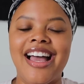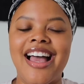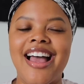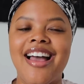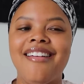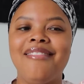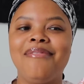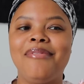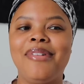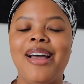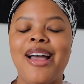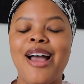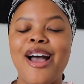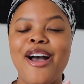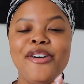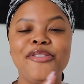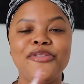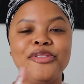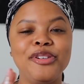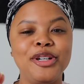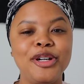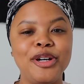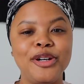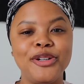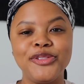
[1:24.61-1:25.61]
I have my
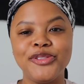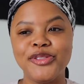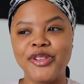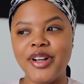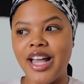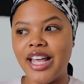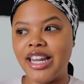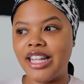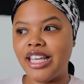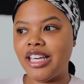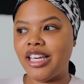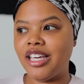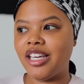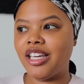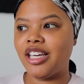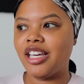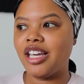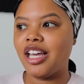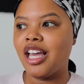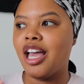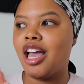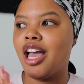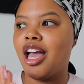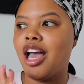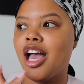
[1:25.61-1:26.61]
outfit all ready.